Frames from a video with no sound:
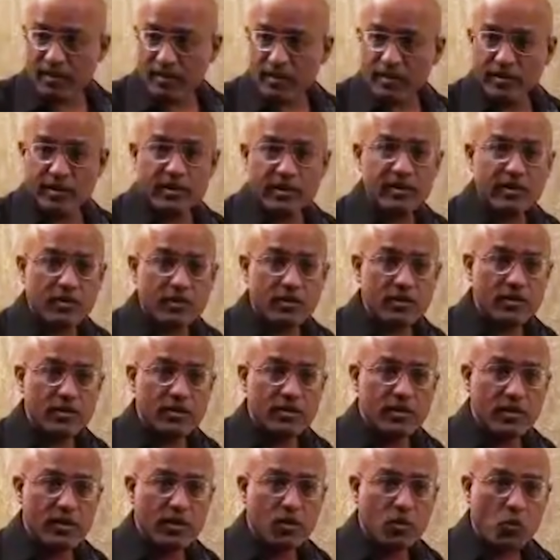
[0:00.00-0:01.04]
this
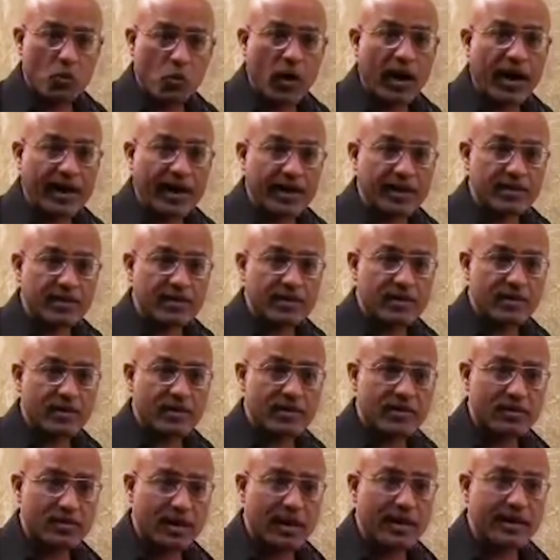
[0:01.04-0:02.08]
virus,
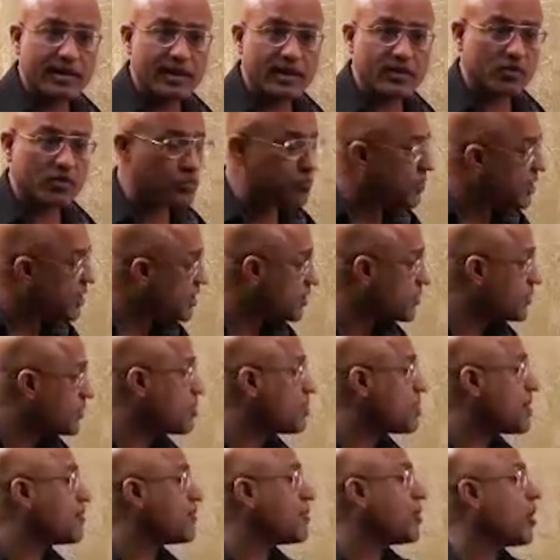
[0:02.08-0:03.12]
right? And many of
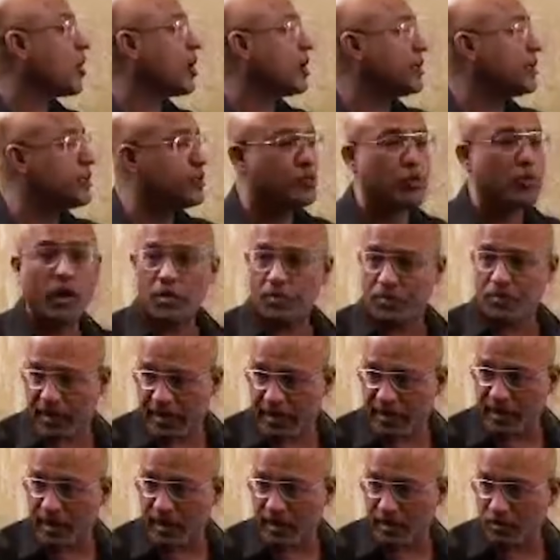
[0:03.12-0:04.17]
them have already developed
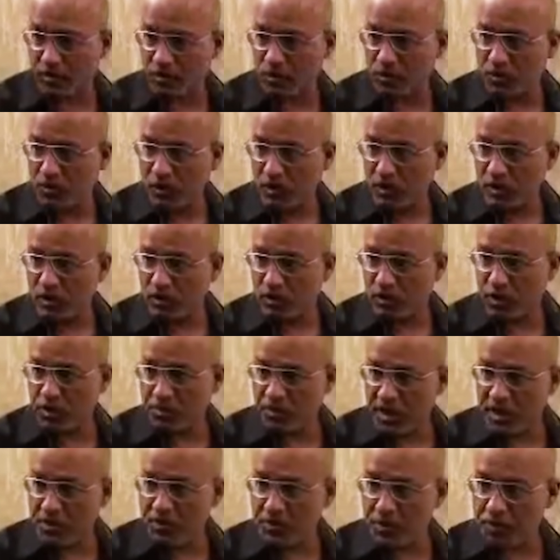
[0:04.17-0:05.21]
AIDS also. So there are
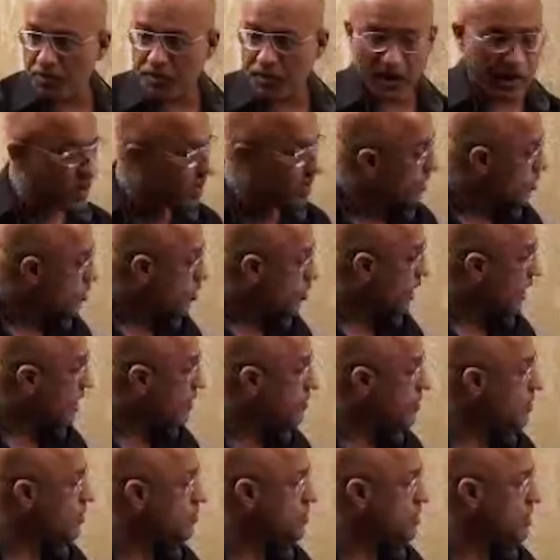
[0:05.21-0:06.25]
many people who are
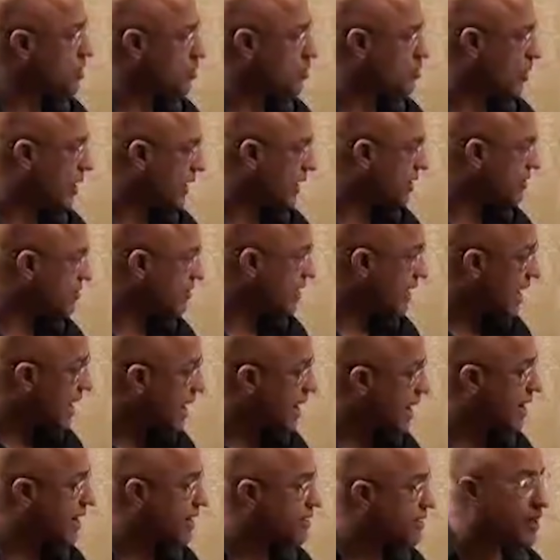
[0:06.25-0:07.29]
living with this virus
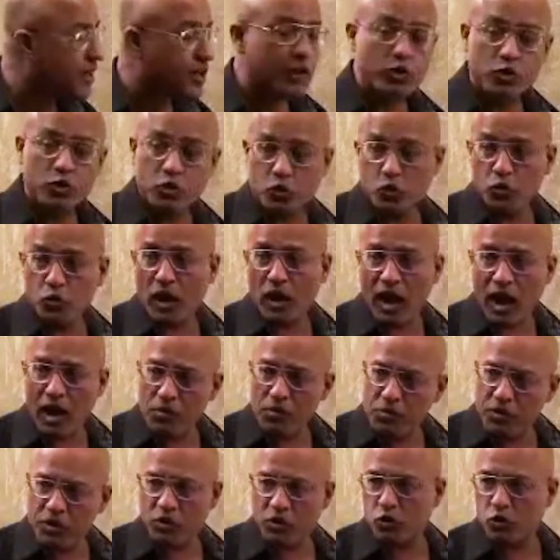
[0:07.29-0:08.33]
and two,
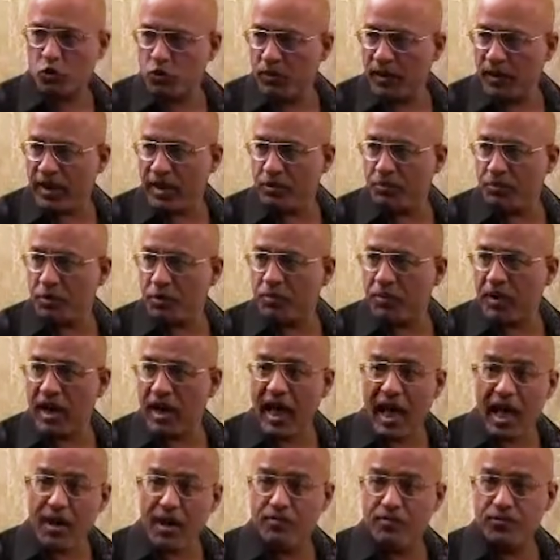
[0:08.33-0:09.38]
almost 2 million people
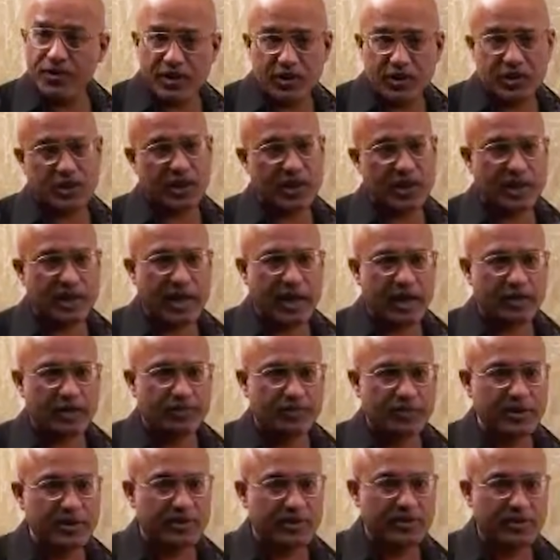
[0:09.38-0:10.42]
every year die
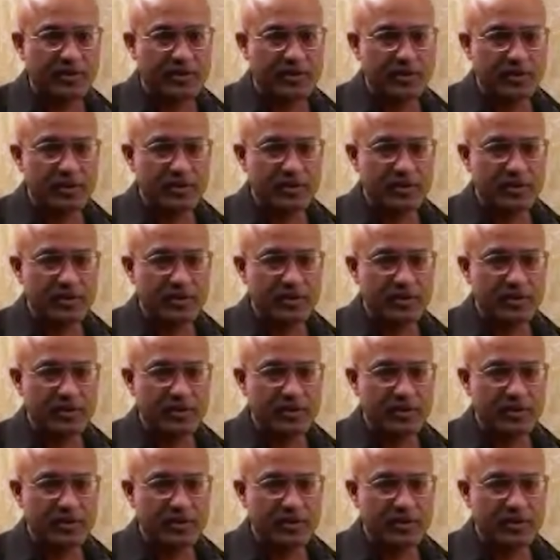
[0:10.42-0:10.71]
of this